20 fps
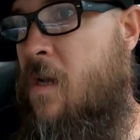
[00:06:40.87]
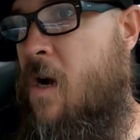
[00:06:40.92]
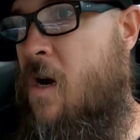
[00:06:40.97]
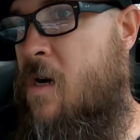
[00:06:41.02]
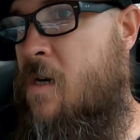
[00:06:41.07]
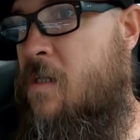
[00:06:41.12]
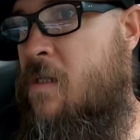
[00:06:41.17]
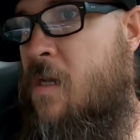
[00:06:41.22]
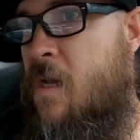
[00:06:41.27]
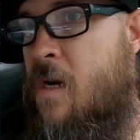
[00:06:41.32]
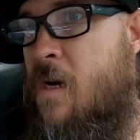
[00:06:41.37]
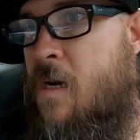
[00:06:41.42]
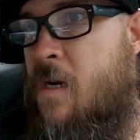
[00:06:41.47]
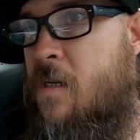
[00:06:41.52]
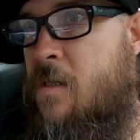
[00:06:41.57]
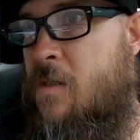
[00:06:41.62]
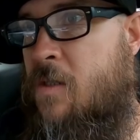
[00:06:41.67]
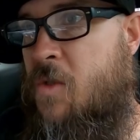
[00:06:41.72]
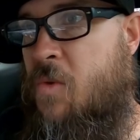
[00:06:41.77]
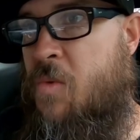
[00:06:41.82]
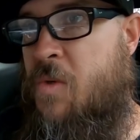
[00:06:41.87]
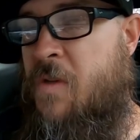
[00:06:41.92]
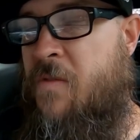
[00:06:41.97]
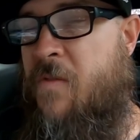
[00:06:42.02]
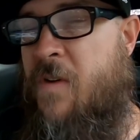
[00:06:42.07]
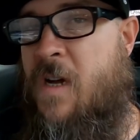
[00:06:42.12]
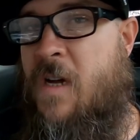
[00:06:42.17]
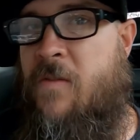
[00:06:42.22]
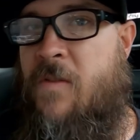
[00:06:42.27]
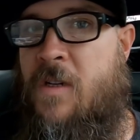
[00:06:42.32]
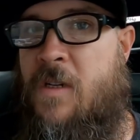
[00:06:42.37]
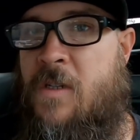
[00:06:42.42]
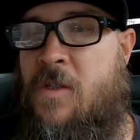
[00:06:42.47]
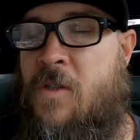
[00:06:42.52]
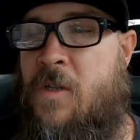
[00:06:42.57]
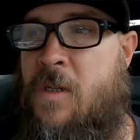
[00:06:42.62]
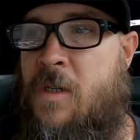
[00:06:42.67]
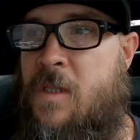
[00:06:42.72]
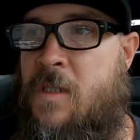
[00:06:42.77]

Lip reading: Car's gone, 2,500.